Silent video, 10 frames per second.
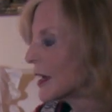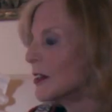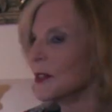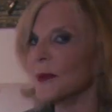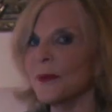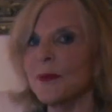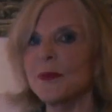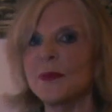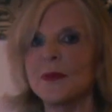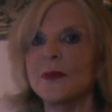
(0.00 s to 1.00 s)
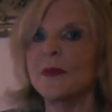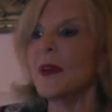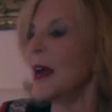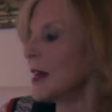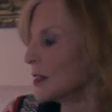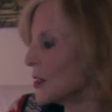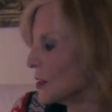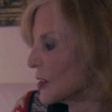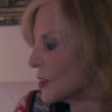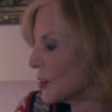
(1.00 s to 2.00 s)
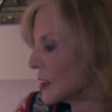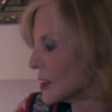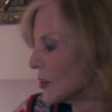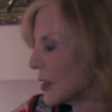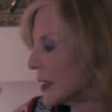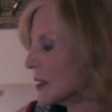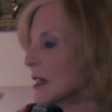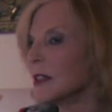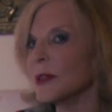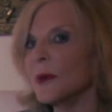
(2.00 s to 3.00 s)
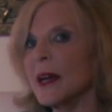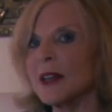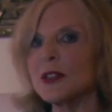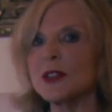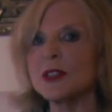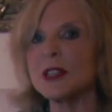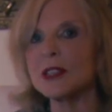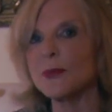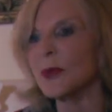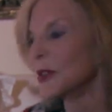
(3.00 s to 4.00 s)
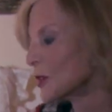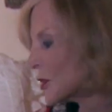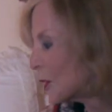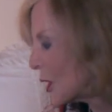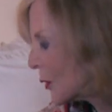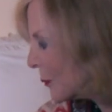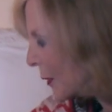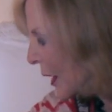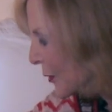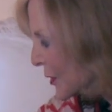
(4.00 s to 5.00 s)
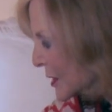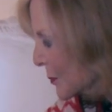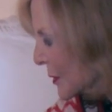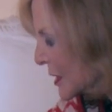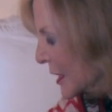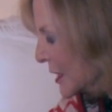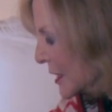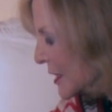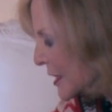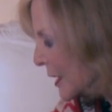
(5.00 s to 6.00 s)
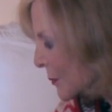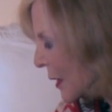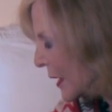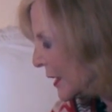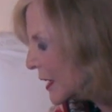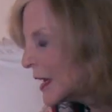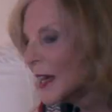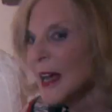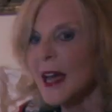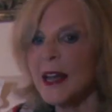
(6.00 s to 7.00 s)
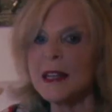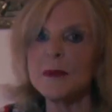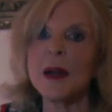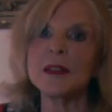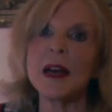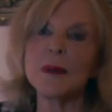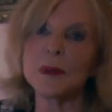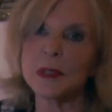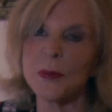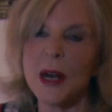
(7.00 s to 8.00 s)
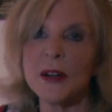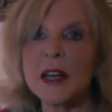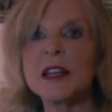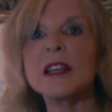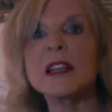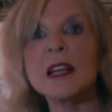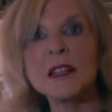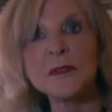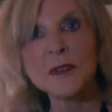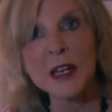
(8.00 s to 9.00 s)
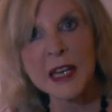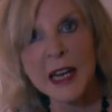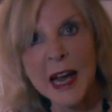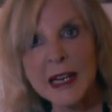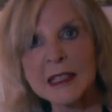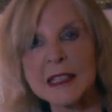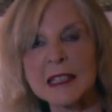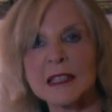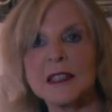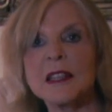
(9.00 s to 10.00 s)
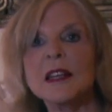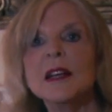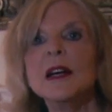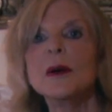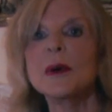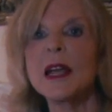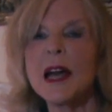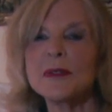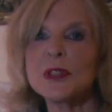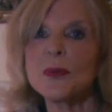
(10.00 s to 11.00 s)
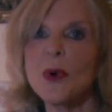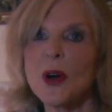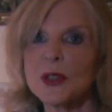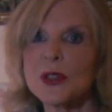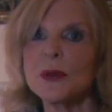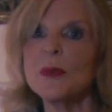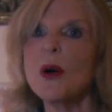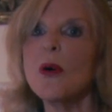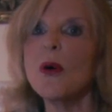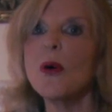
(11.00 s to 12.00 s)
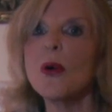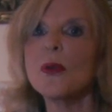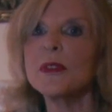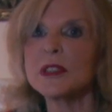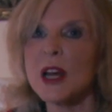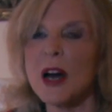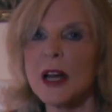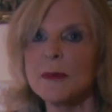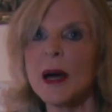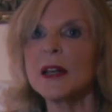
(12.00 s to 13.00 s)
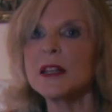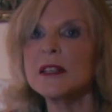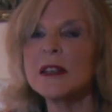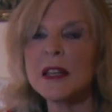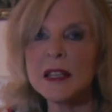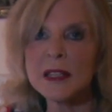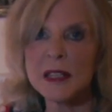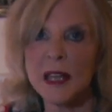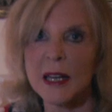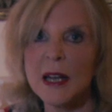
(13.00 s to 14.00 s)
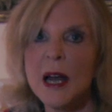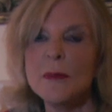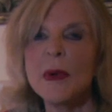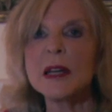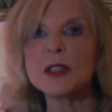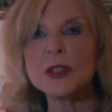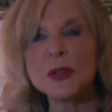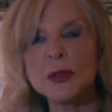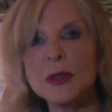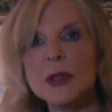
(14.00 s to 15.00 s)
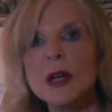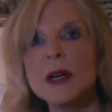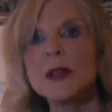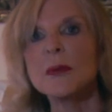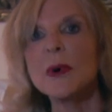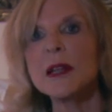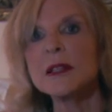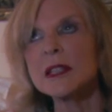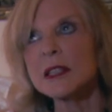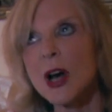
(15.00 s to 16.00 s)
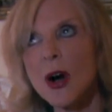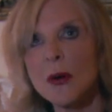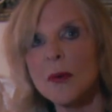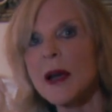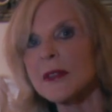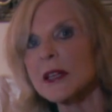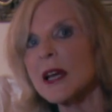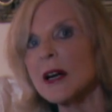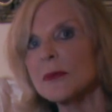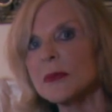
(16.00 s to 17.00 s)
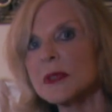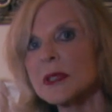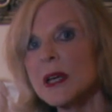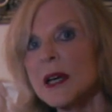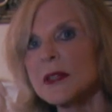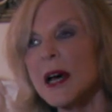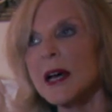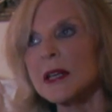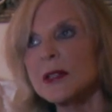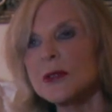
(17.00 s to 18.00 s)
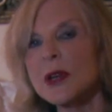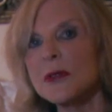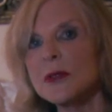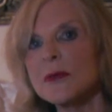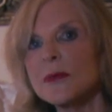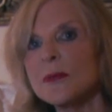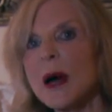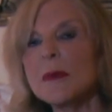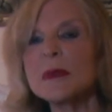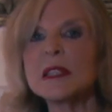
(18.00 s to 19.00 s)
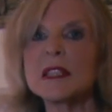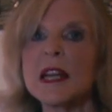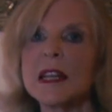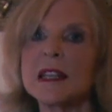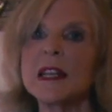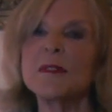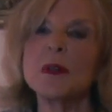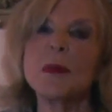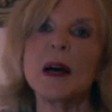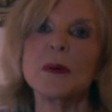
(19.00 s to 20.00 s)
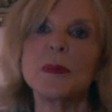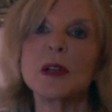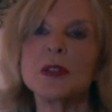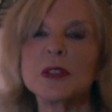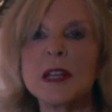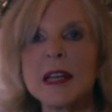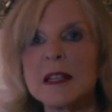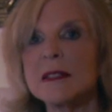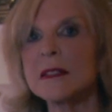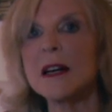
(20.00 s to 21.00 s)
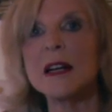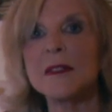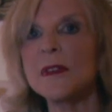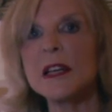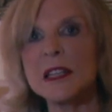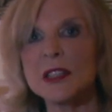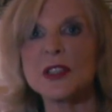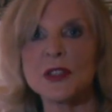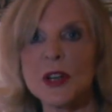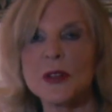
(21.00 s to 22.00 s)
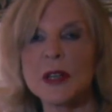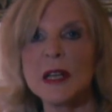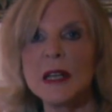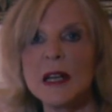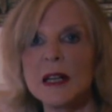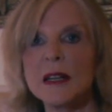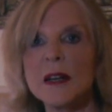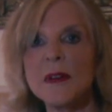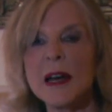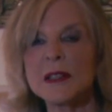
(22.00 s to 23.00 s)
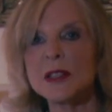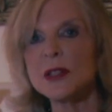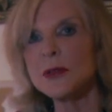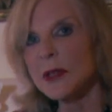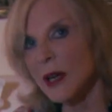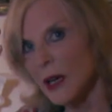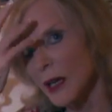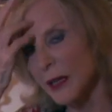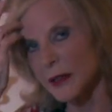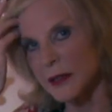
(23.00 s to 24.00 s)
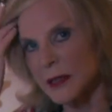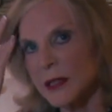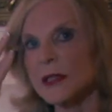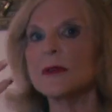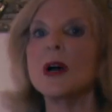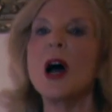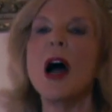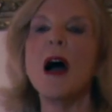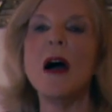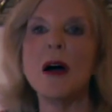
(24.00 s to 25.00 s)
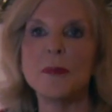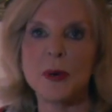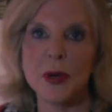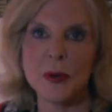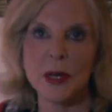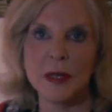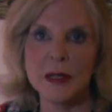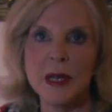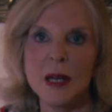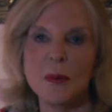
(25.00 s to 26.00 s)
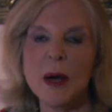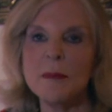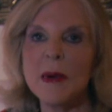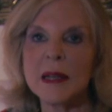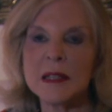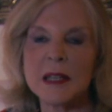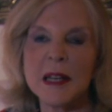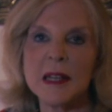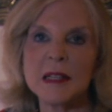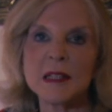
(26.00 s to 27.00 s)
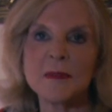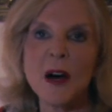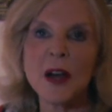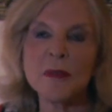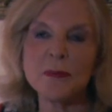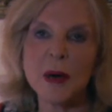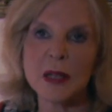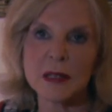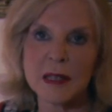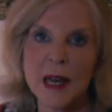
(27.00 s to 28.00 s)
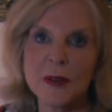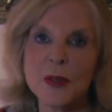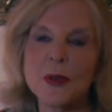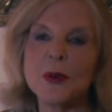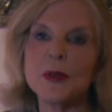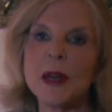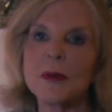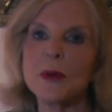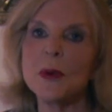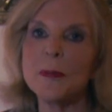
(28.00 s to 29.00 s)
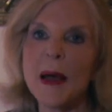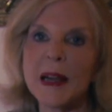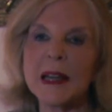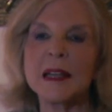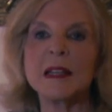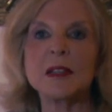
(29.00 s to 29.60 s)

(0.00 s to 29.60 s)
Cheeky go. little bleeder. Yeah, she, she, she's looking the other way. Yeah. She doesn't wish to know about this particular thing, Maggie. Yeah. Anyway, that was worrying, and another freaky accident. Freaky accident. We yeah. have to watch them all the time. And another thing, make sure that when this hot weather comes, that you don't by mistake leave them out because they can die of heat stroke and I've had two clients that were heartbroken. One man had let his five pugs out and thought they were all back in.